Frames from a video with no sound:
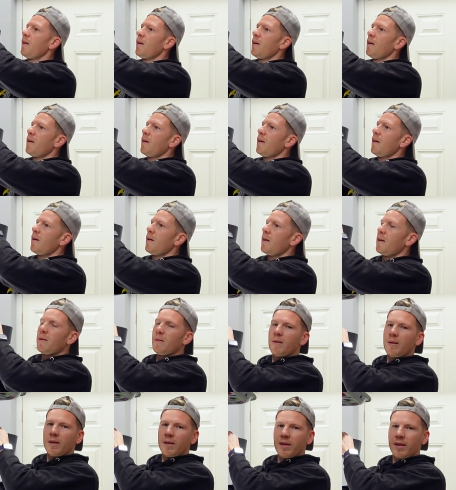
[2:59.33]

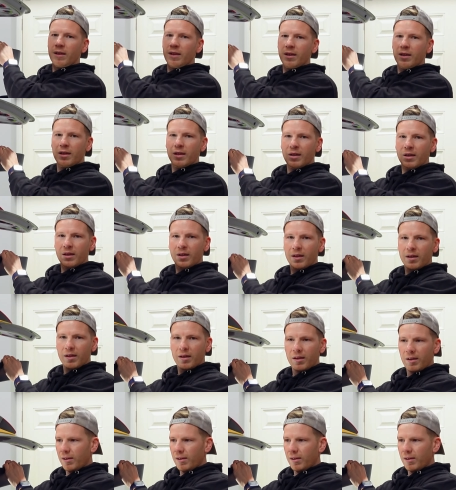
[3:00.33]
Nobody speaks.